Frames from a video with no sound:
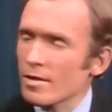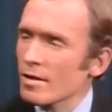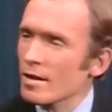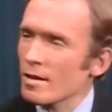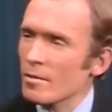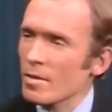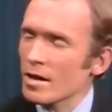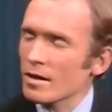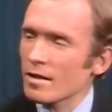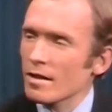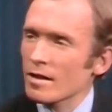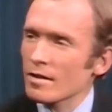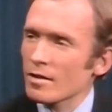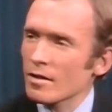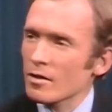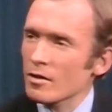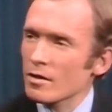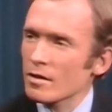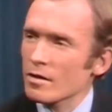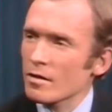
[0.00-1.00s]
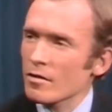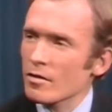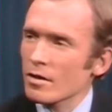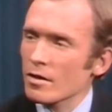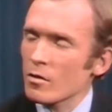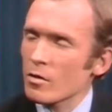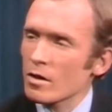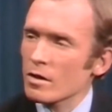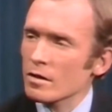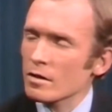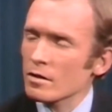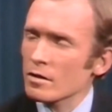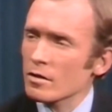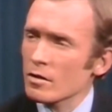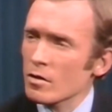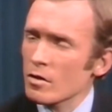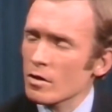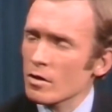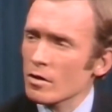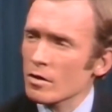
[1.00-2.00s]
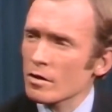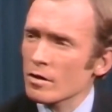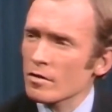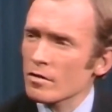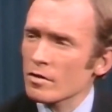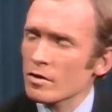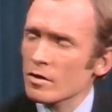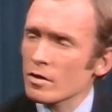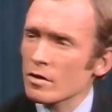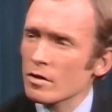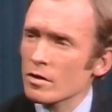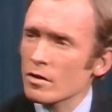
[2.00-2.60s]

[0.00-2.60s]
do you think about that, though? Do you ever think what you'll do if